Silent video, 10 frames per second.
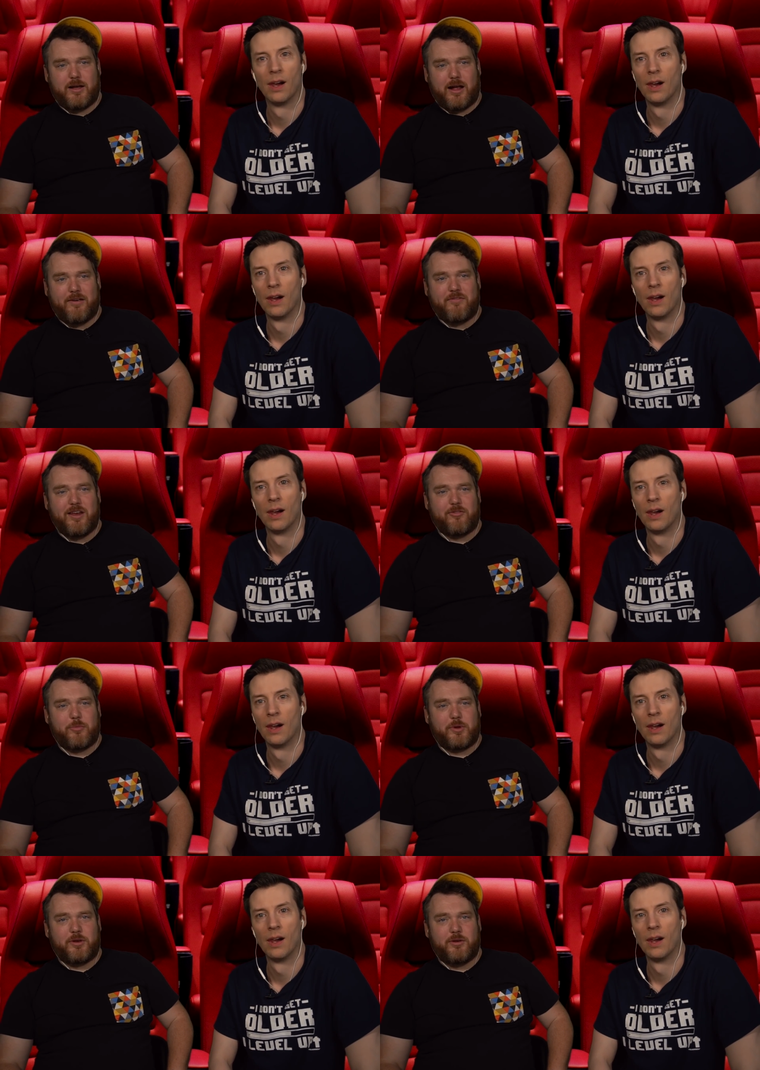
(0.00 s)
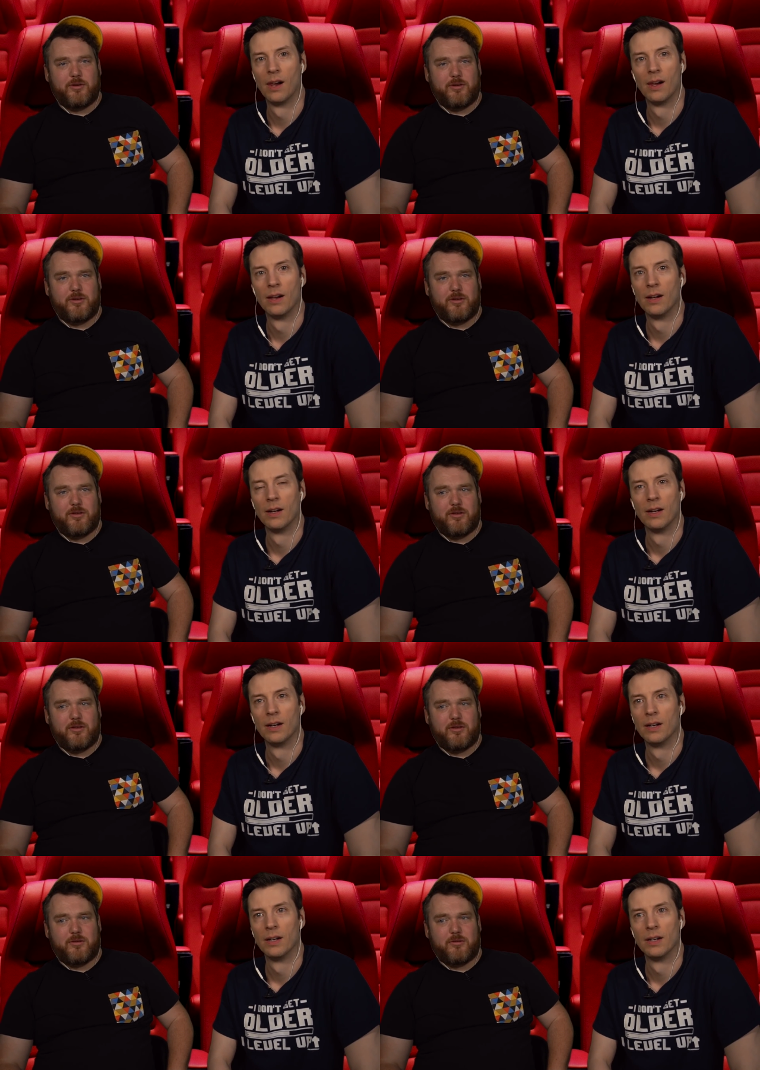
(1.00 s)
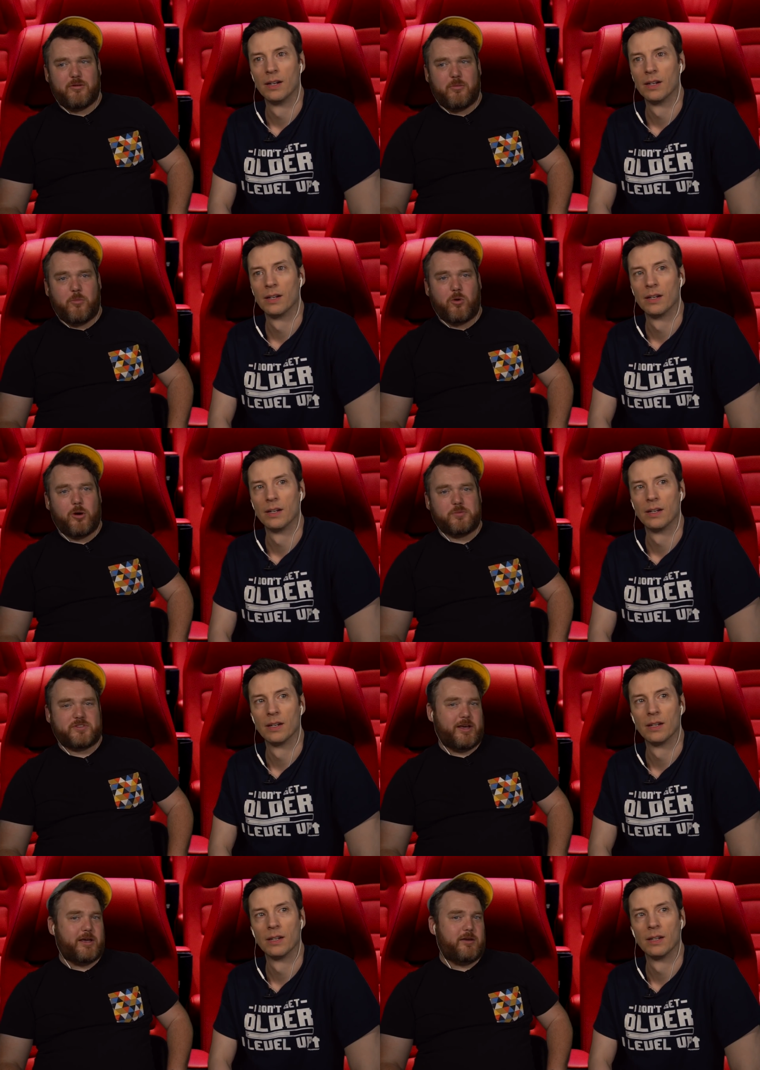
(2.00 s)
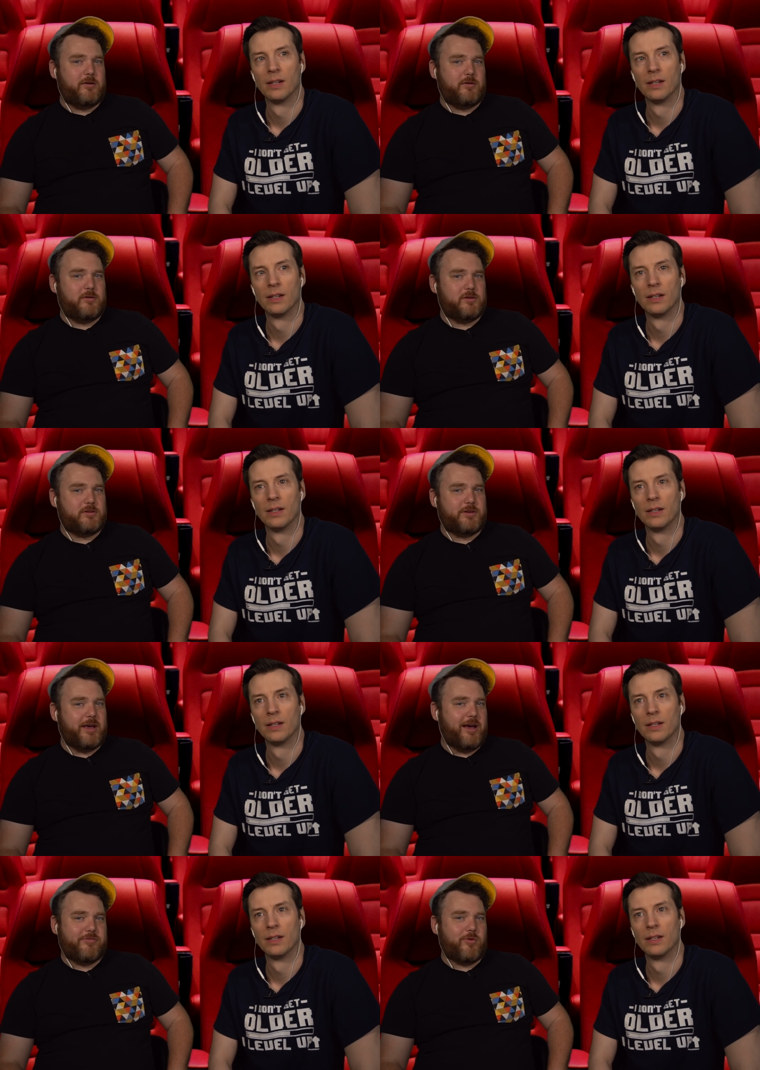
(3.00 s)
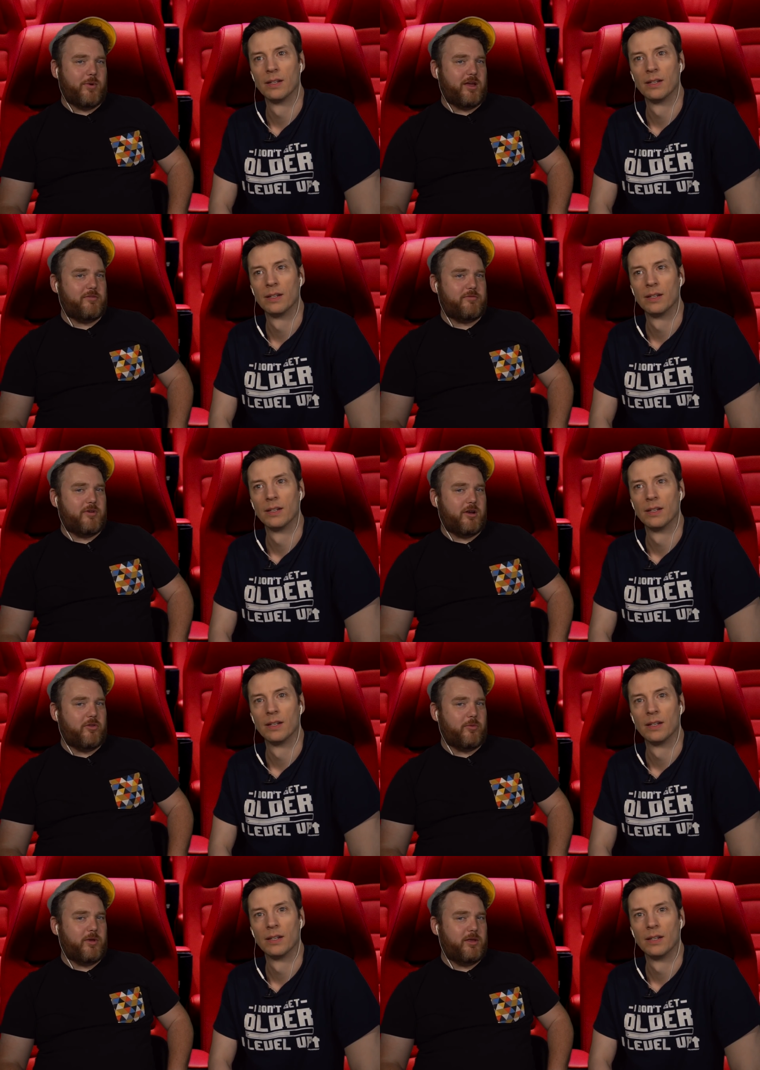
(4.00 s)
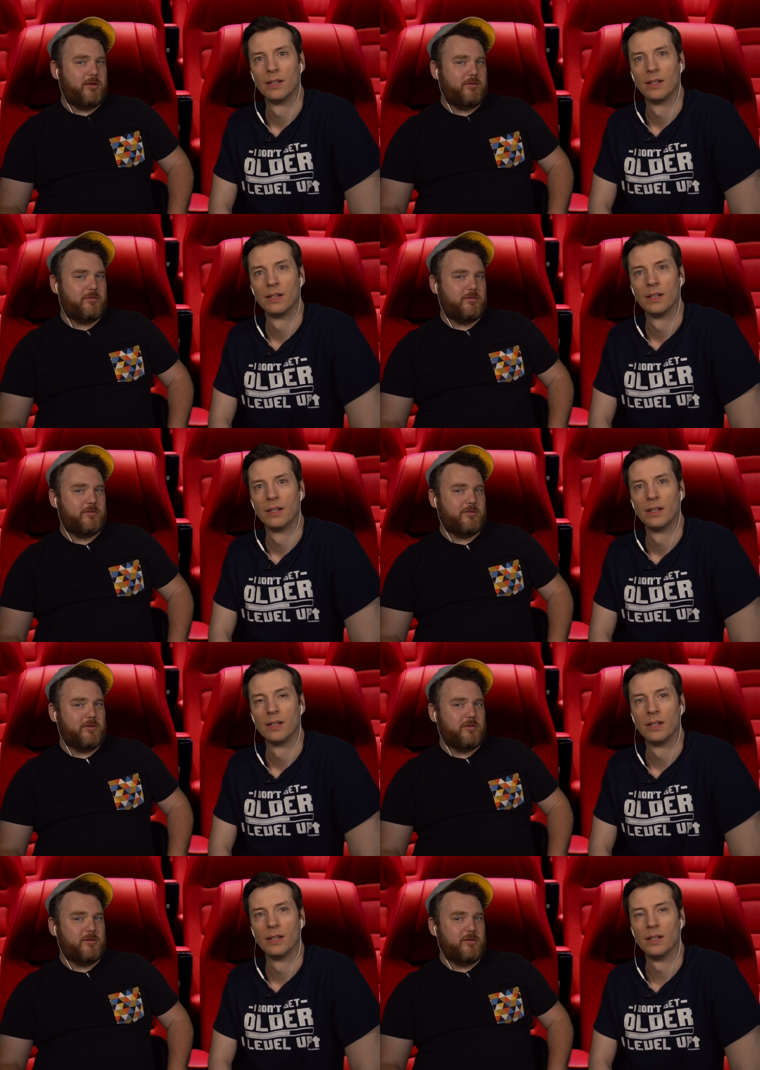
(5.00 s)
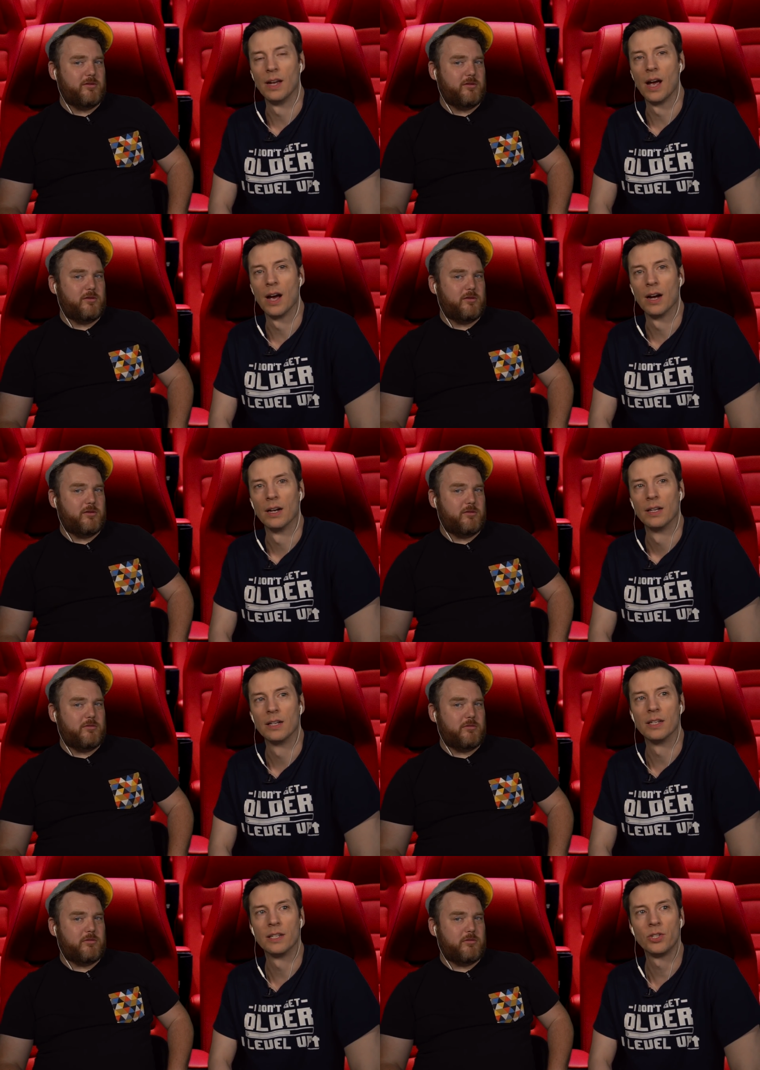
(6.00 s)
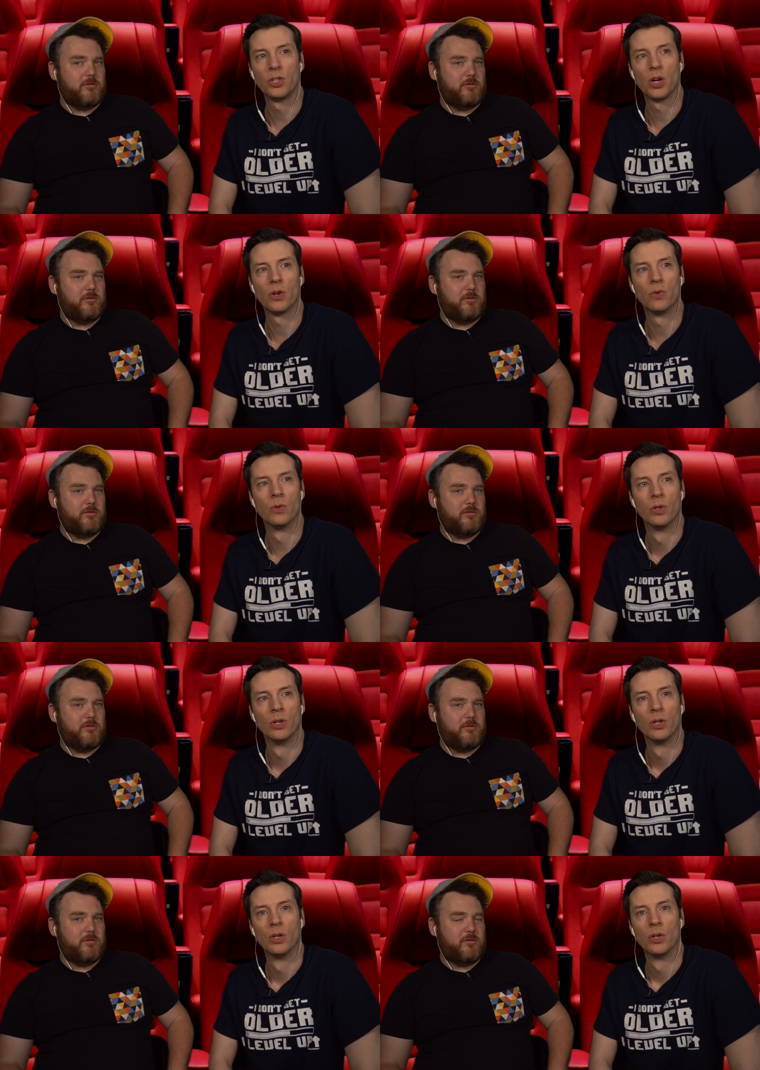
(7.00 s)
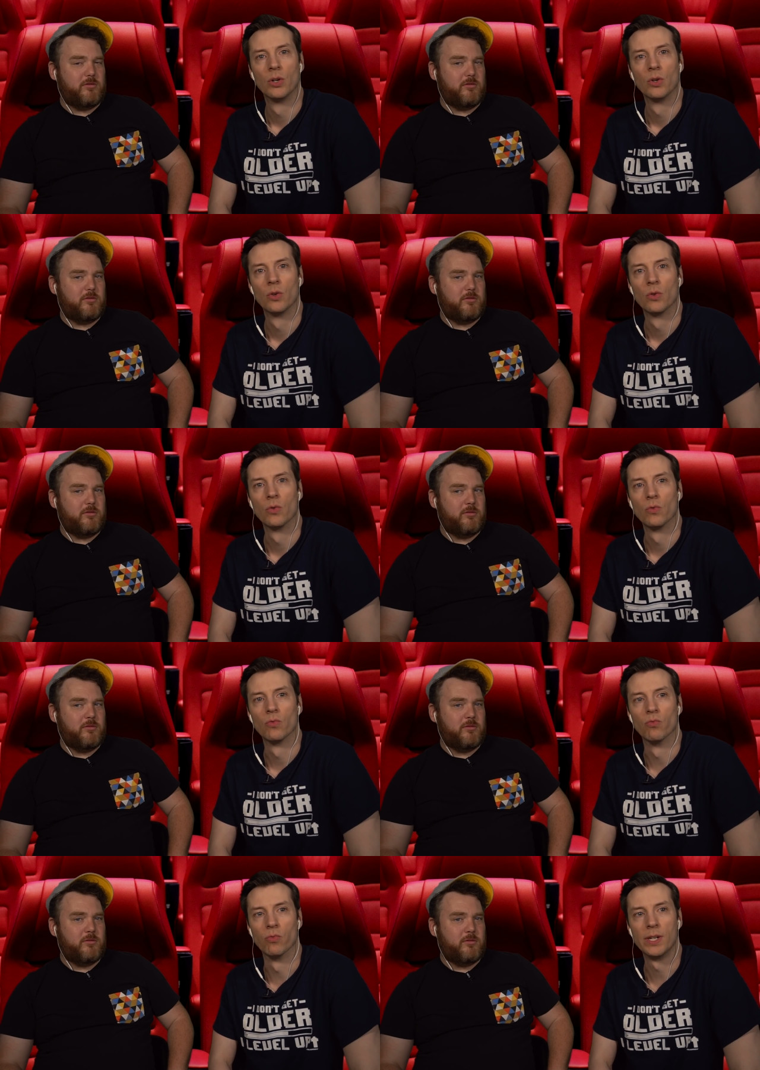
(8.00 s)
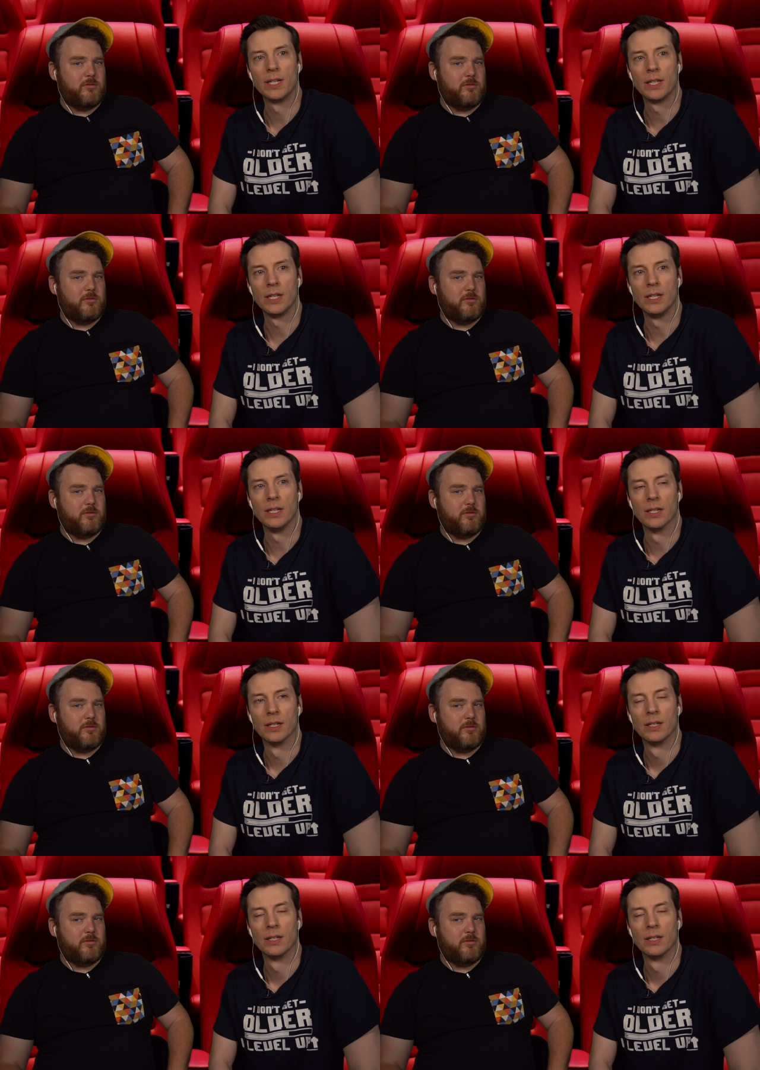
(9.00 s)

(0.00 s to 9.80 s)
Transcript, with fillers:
Speaker 1: I've never been more upset to have to wait another week.
Speaker 2: Yeah, because this show really